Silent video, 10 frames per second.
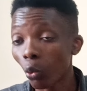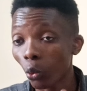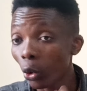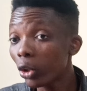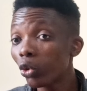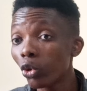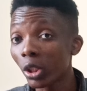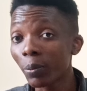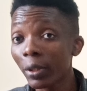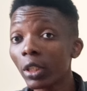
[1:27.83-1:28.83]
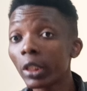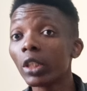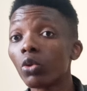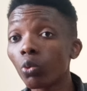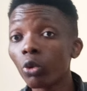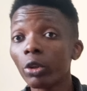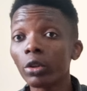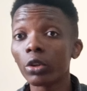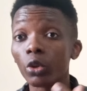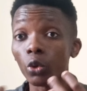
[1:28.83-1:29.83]
What you speak is
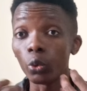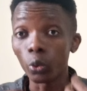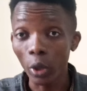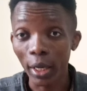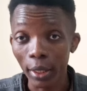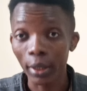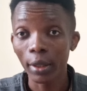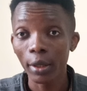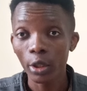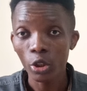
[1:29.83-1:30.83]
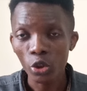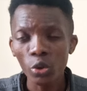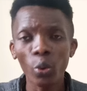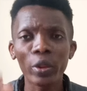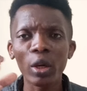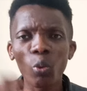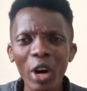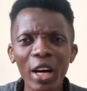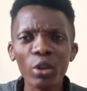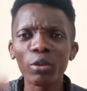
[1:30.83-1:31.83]
what you are. So the
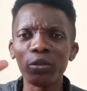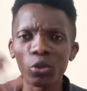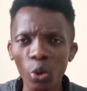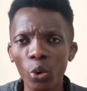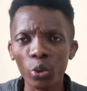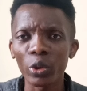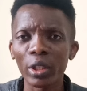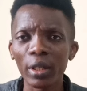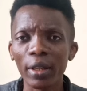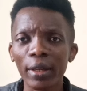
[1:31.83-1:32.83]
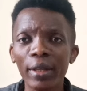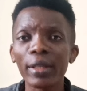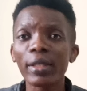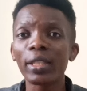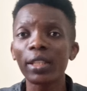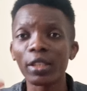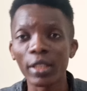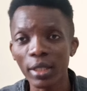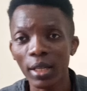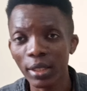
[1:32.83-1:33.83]
word of God is
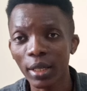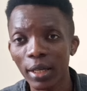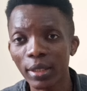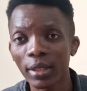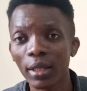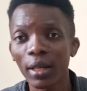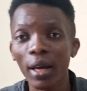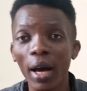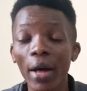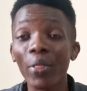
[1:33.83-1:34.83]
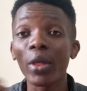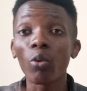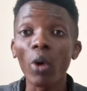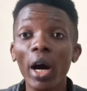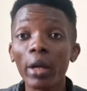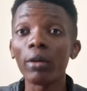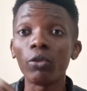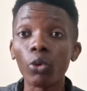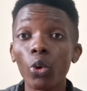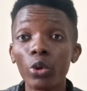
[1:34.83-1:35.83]
Jesus Christ, and the word
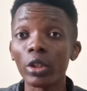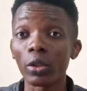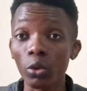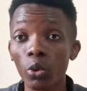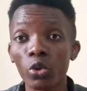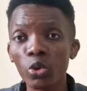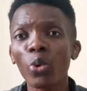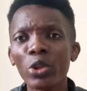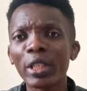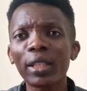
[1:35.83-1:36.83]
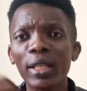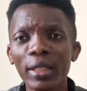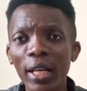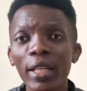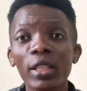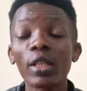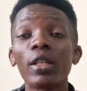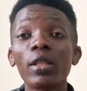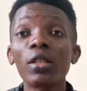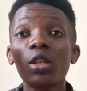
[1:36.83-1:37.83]
of God is God. So Jesus Christ
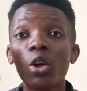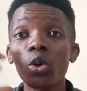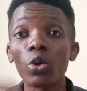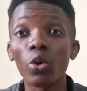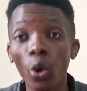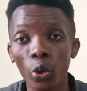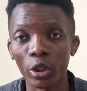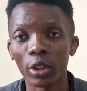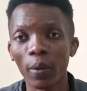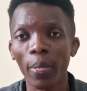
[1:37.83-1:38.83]
is God.